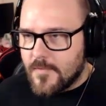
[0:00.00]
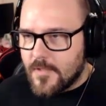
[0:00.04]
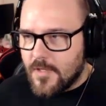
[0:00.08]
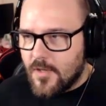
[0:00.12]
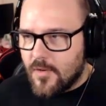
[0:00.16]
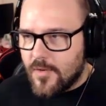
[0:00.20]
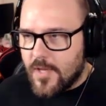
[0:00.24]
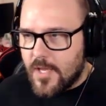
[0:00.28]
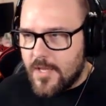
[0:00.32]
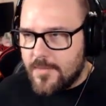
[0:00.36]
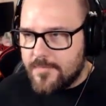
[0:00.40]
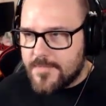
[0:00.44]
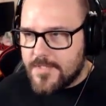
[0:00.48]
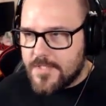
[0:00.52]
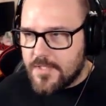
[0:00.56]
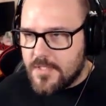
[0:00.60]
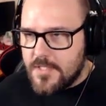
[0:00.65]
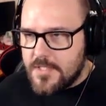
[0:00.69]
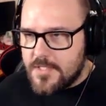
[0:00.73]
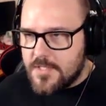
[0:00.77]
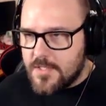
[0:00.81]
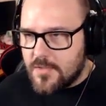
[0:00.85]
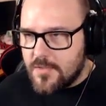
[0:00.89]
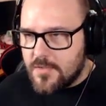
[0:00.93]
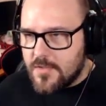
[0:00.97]
Okay, so I
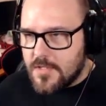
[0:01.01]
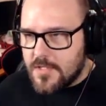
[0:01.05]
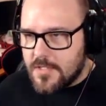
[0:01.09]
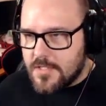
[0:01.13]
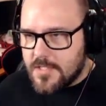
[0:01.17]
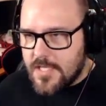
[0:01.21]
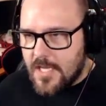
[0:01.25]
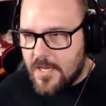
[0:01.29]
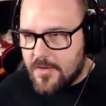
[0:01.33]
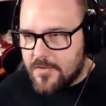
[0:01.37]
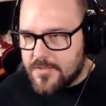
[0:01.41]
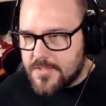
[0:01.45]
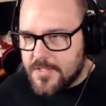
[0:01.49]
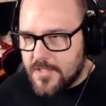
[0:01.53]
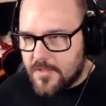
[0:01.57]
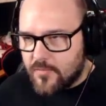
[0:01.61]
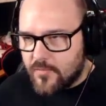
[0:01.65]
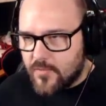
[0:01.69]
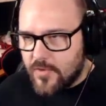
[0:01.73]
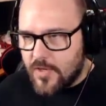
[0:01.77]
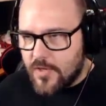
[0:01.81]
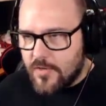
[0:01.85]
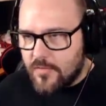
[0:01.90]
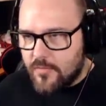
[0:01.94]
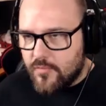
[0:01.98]
need to go to the dowsing
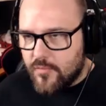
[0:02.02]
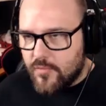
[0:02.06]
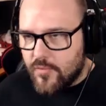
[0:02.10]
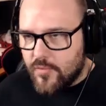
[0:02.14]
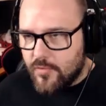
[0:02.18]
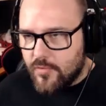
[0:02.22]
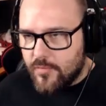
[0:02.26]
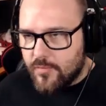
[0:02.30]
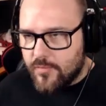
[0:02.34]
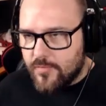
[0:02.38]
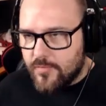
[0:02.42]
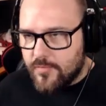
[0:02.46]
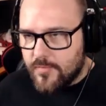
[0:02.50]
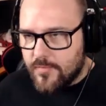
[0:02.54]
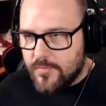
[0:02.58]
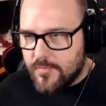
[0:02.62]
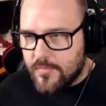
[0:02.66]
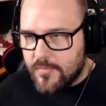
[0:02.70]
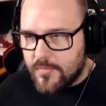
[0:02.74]
rod room.